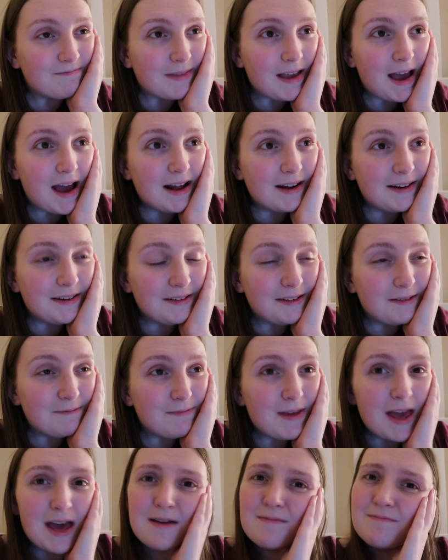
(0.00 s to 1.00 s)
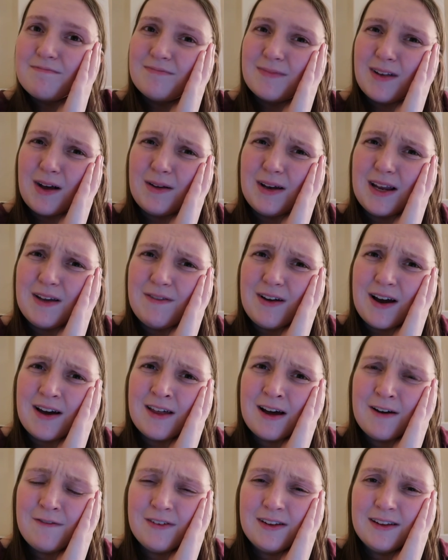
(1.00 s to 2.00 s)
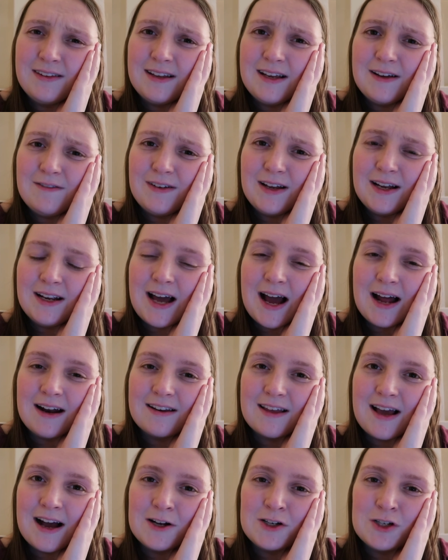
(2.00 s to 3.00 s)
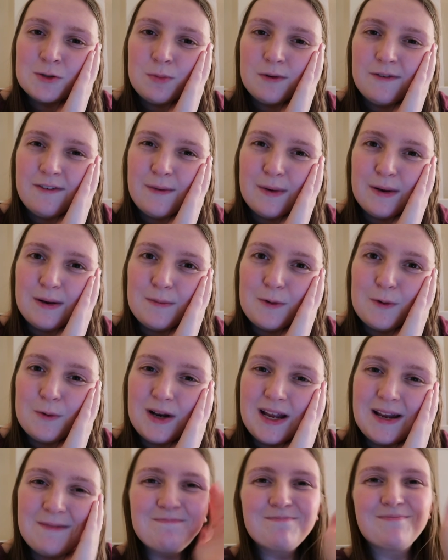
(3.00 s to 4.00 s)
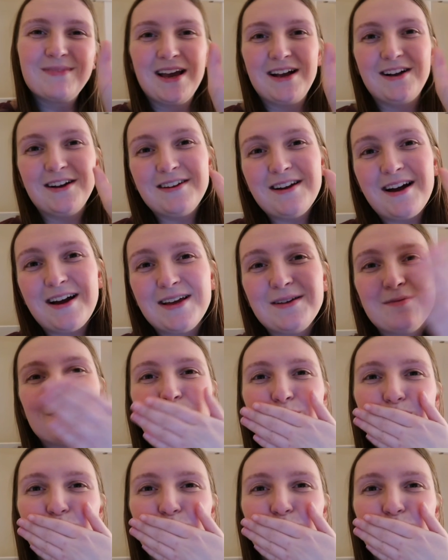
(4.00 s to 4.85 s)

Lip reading: And yeah, I'll leave it at that for this evening and catch up with you in the morning. Good night.